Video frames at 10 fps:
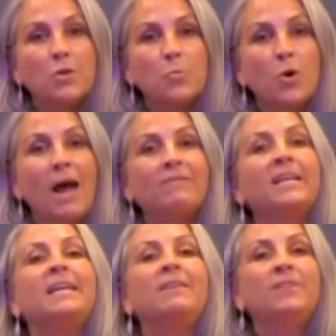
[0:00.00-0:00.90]
we're having
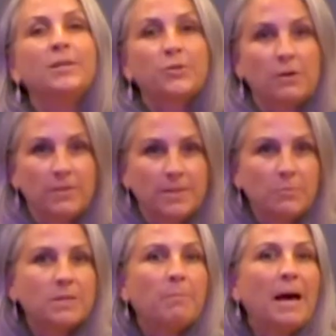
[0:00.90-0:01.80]
an evening service. It
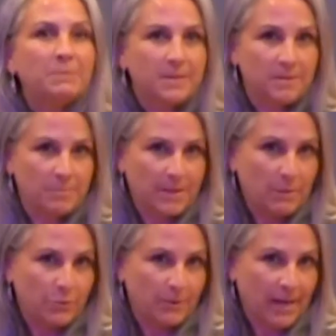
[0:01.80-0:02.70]
was a baptism that they
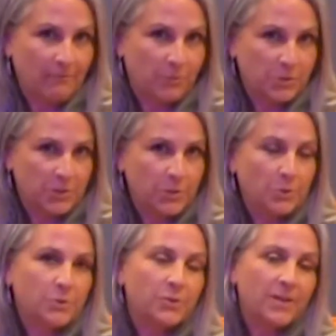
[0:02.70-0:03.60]
were doing at Fort
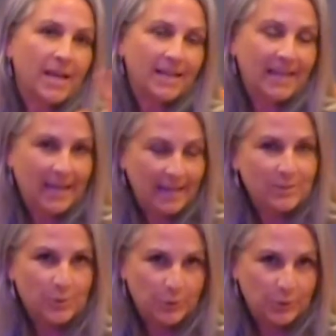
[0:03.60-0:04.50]
DeSoto. So they had
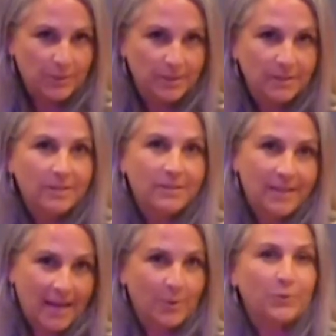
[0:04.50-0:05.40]
canceled
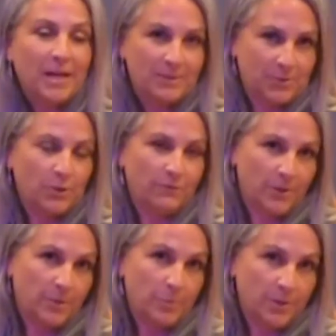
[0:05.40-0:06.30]

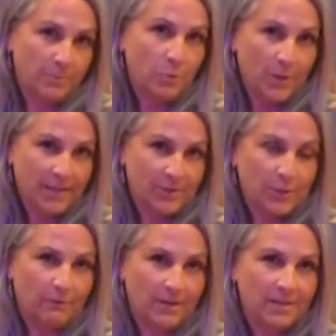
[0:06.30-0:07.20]
the morning
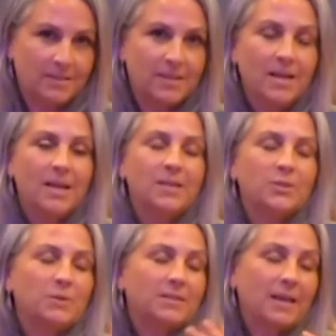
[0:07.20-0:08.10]
service.
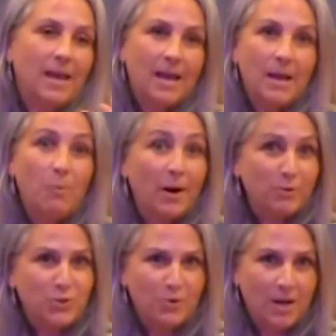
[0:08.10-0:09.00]
So he's like, "Hey, why
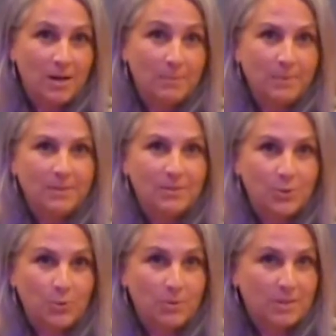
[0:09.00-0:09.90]
don't you come
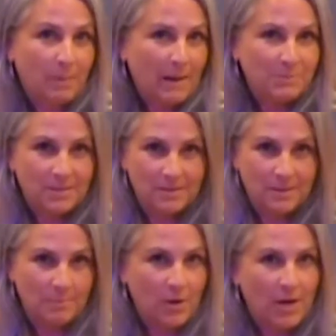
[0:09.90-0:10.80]
to this
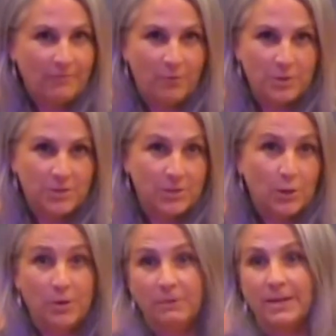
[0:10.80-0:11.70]
baptism at Fort
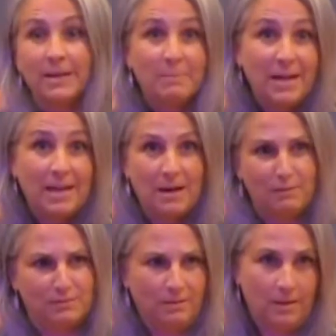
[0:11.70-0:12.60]
DeSoto?" And in my head, I
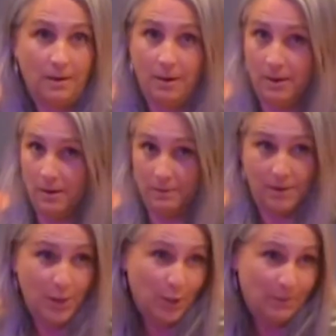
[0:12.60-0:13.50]
was like, "Heck
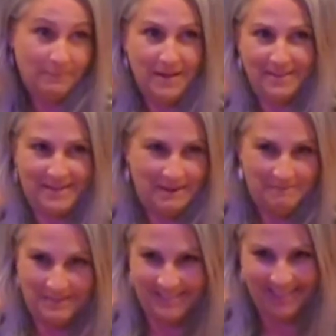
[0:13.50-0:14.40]
no, I'm not
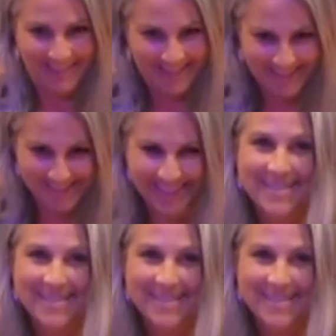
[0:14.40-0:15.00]
coming to this."